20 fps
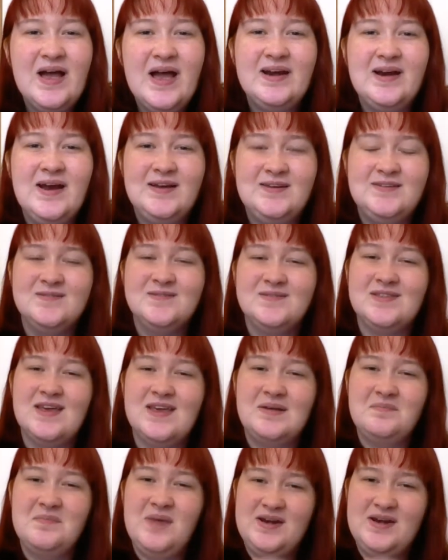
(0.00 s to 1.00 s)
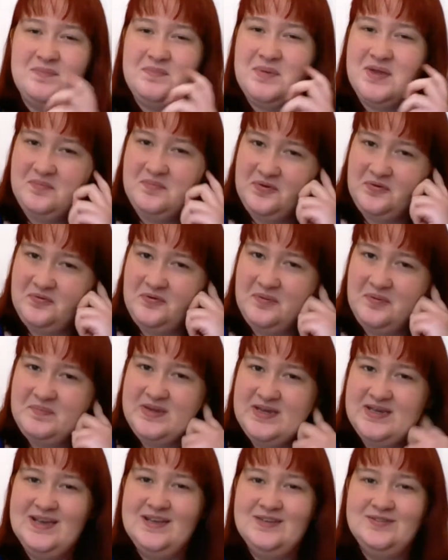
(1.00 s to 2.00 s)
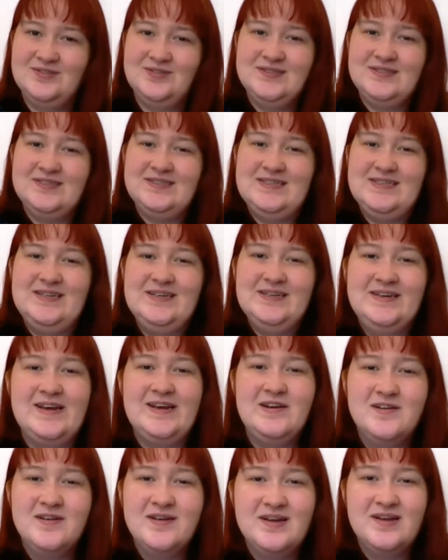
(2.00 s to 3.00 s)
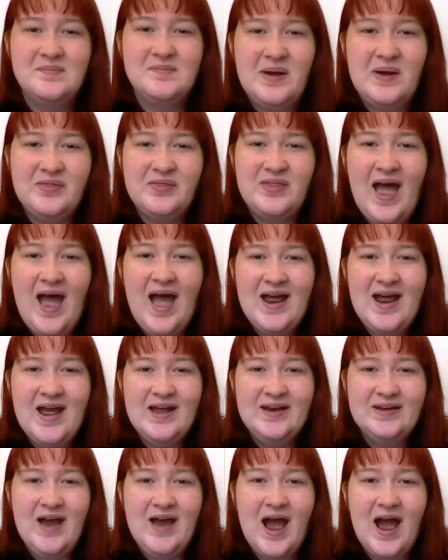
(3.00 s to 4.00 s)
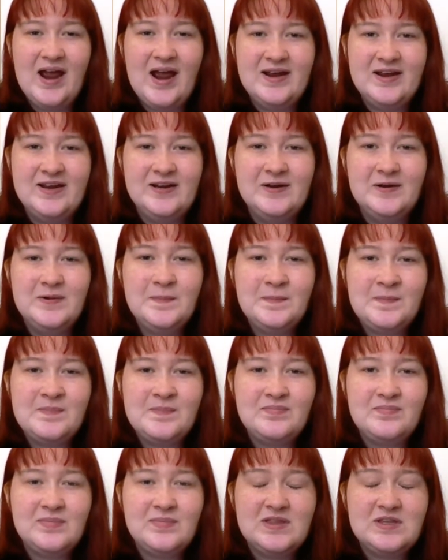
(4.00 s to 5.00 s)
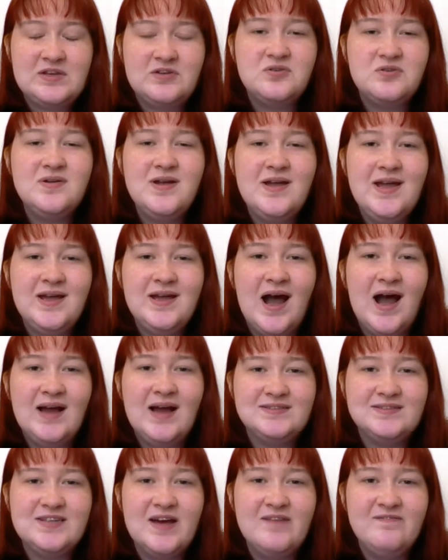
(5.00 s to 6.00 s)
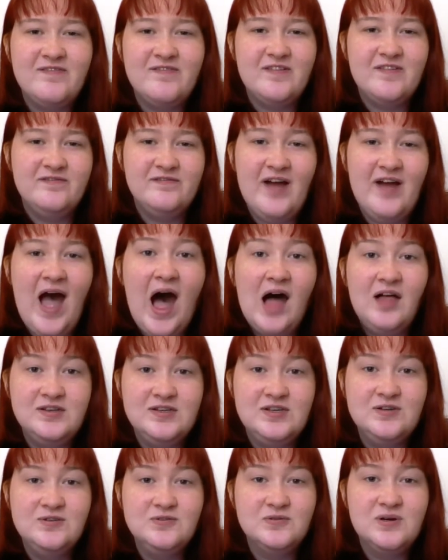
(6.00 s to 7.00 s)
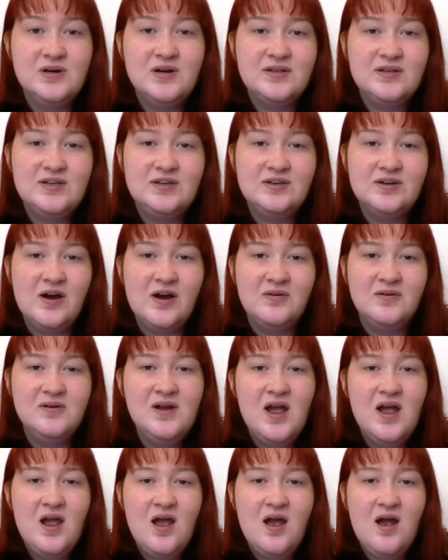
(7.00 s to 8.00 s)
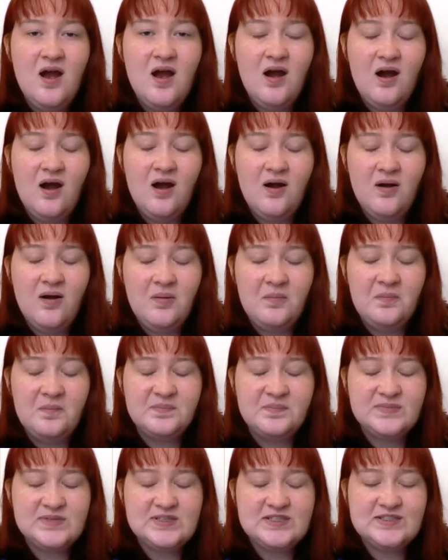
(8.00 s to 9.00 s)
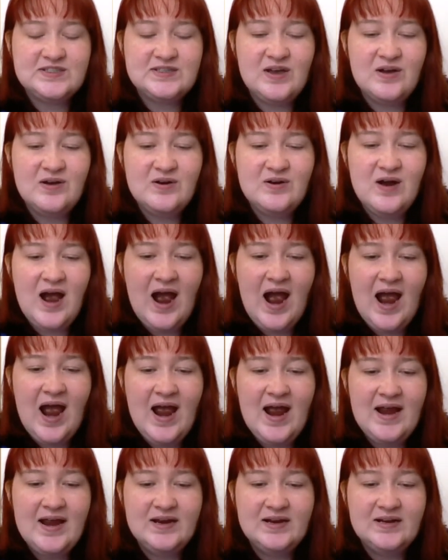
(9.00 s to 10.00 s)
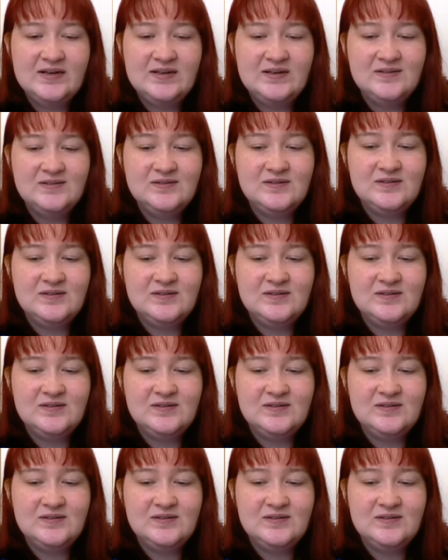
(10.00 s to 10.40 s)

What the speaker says: and I don't think many people will be interested in hearing about that, and I create content for value, you know, so I